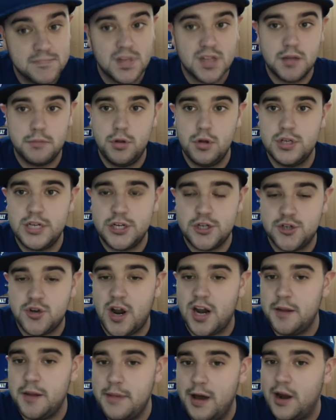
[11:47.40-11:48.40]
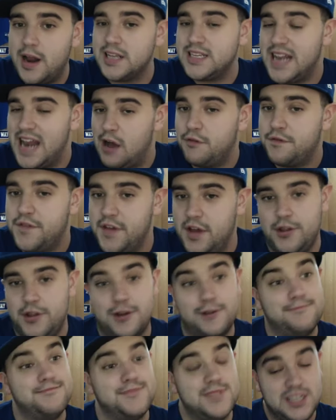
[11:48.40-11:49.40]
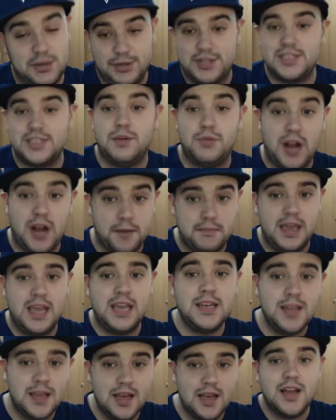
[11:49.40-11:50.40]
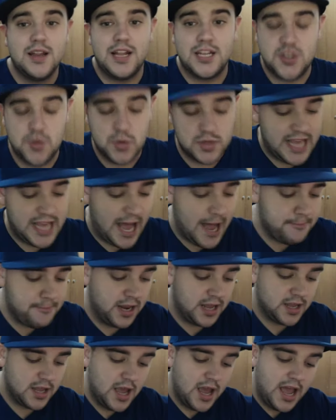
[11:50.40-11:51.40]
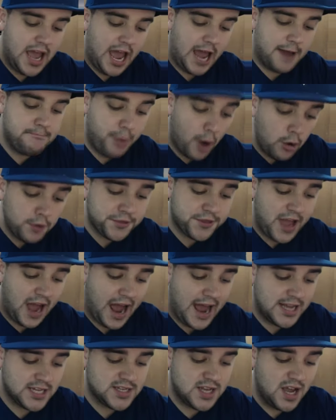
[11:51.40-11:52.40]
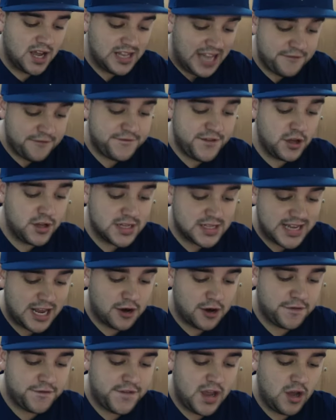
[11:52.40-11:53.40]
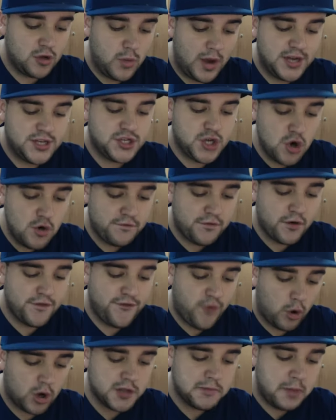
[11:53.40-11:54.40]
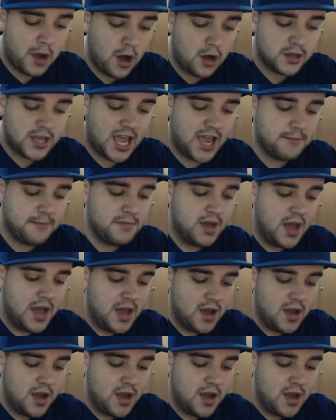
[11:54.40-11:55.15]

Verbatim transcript: The Blue Jays are trying him out as an outfielder. See what I mean? This is what's happening. And both guys, left field and center field, went 2 for 4 in the ball game.